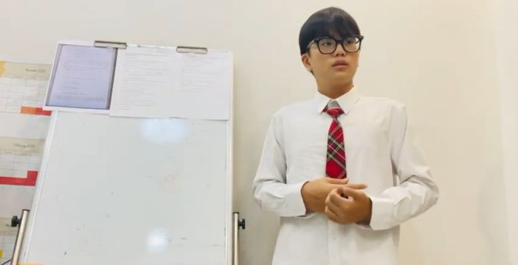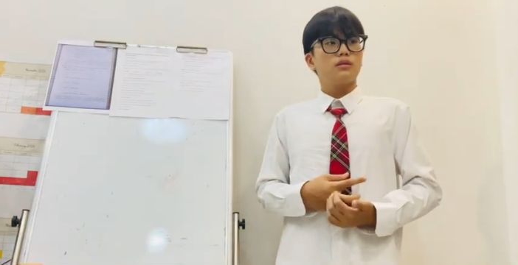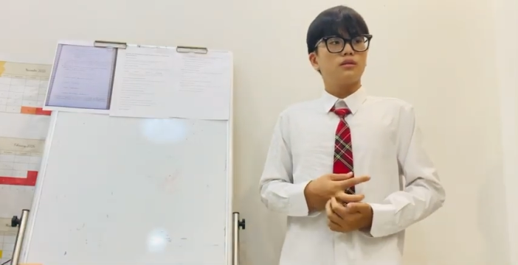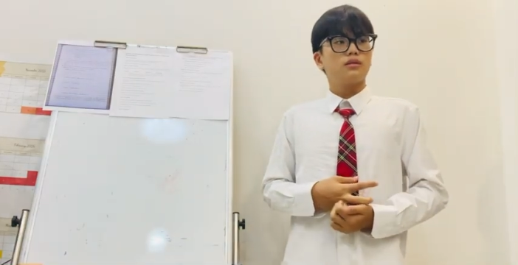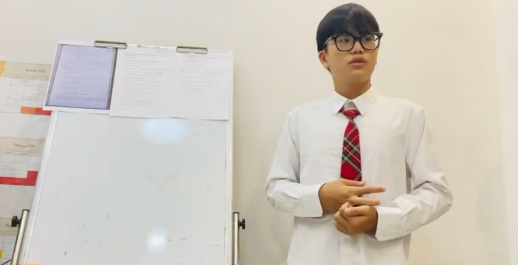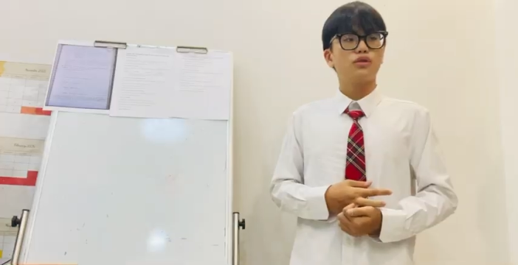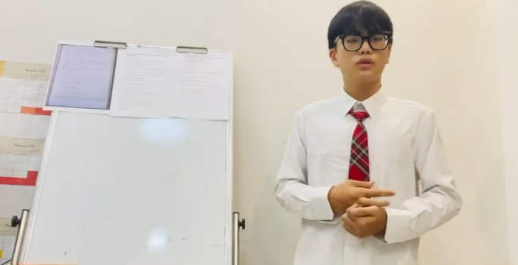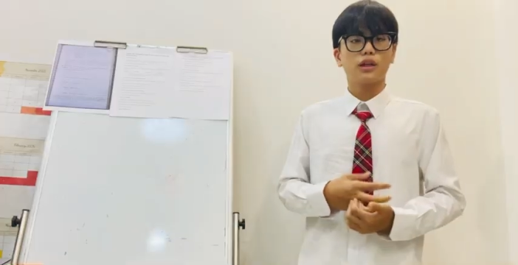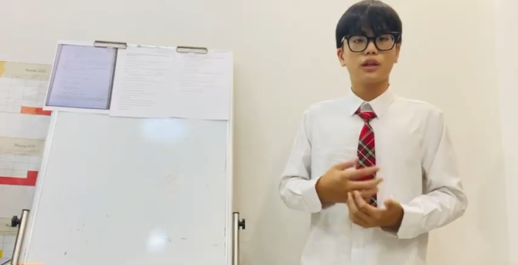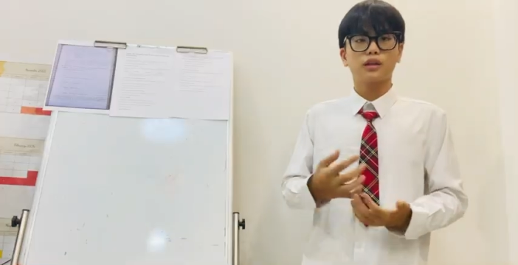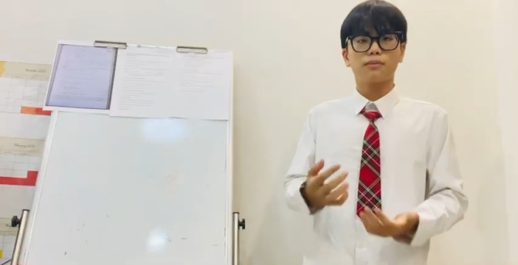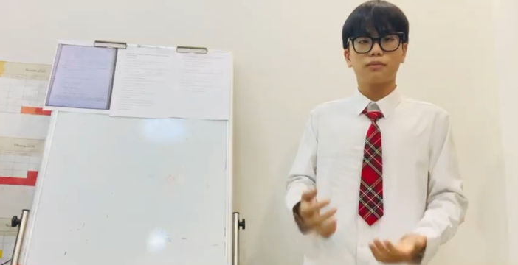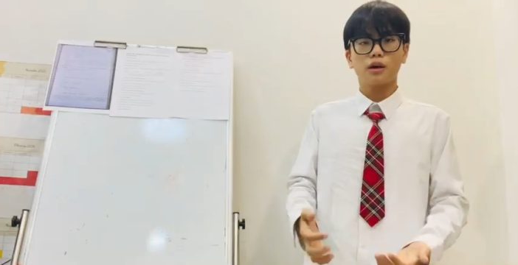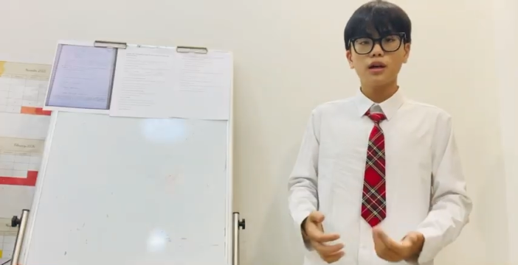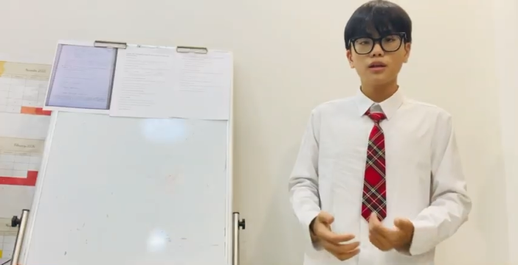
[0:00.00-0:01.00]
to like the
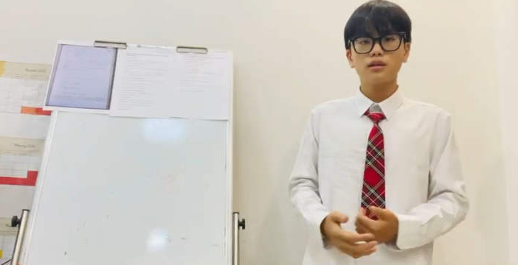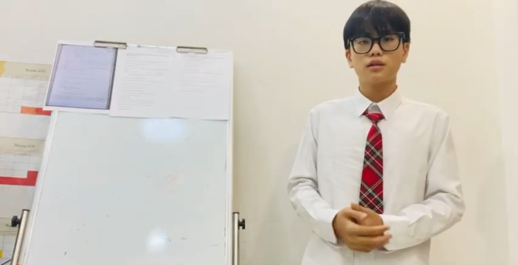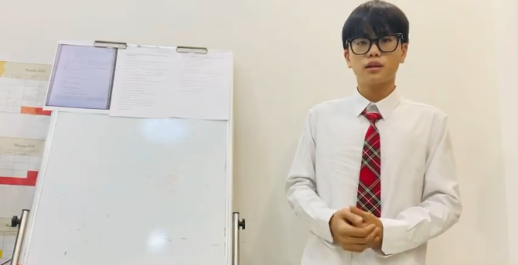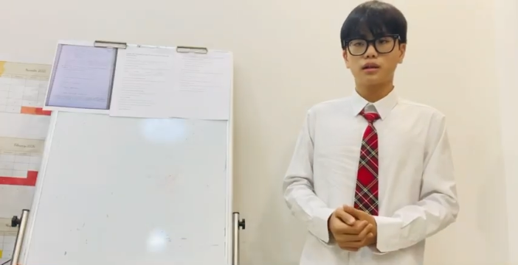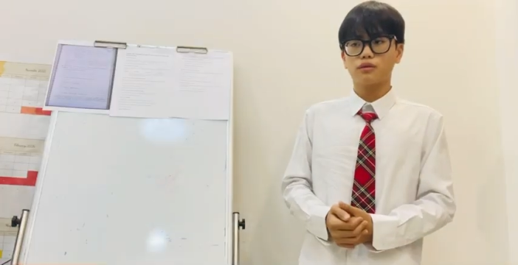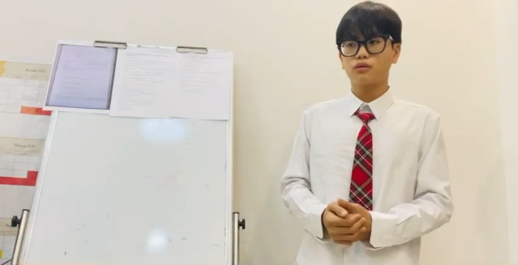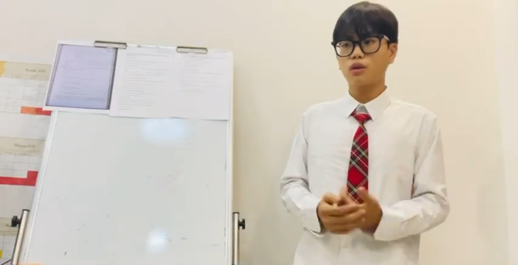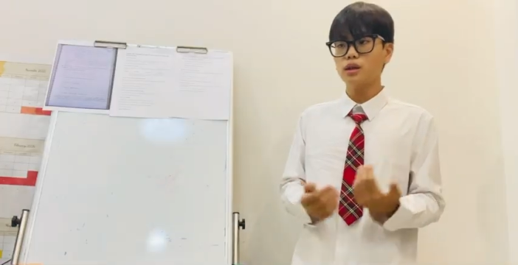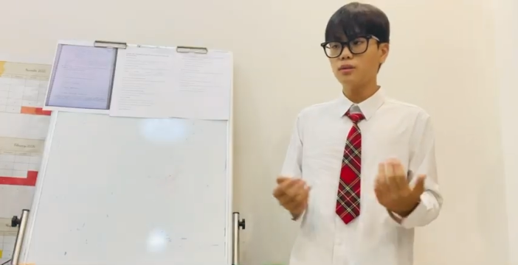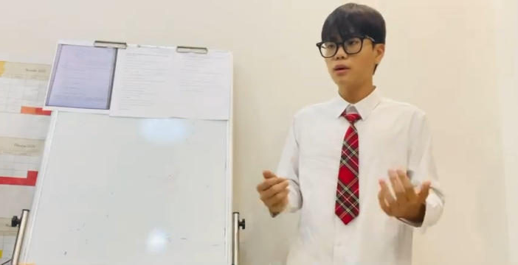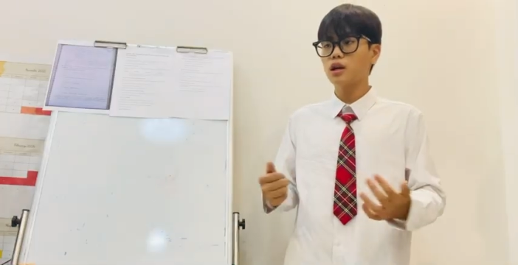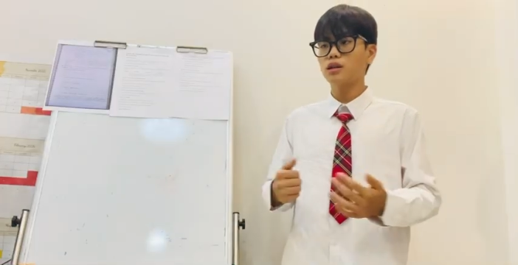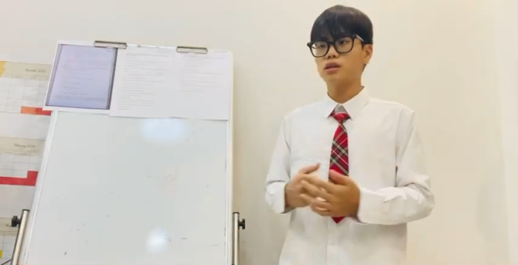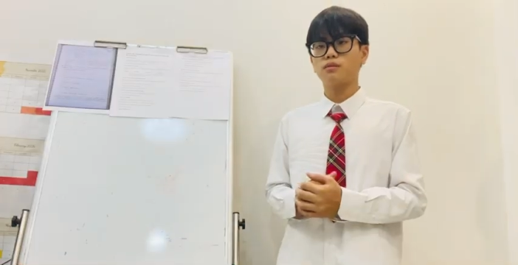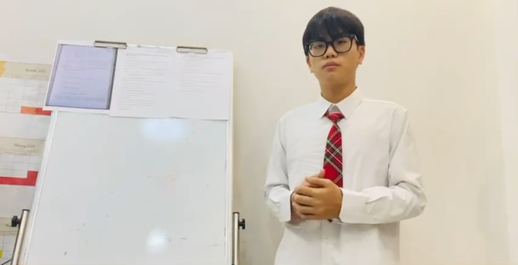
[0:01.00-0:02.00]
price, like 20
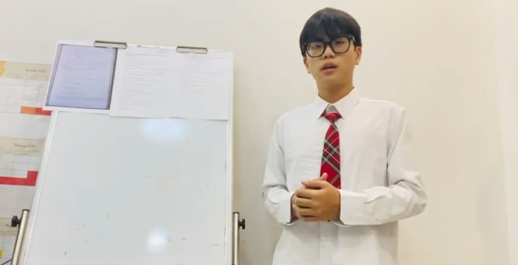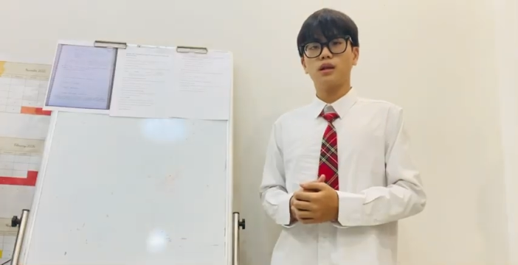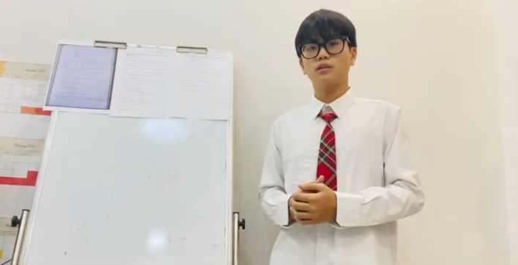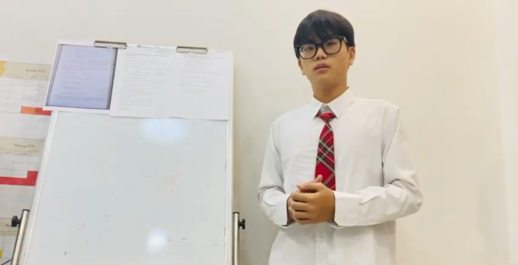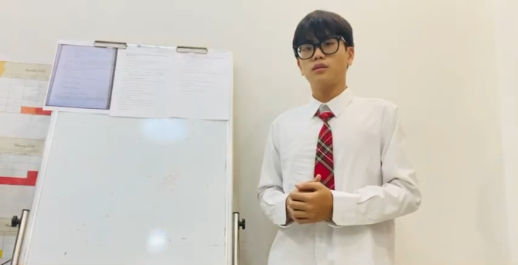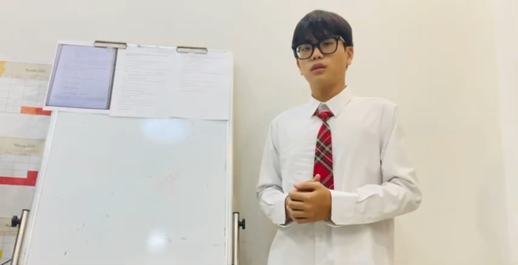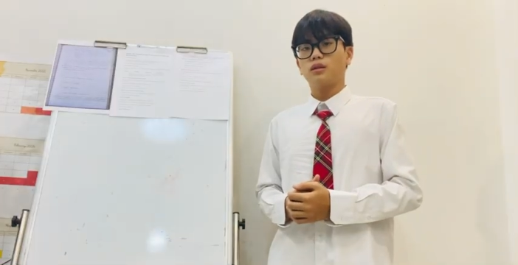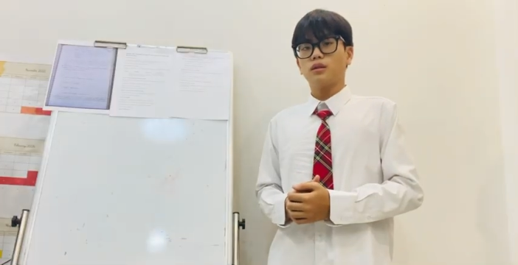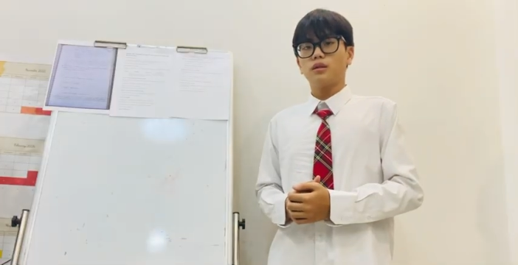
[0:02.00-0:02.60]
bucks, but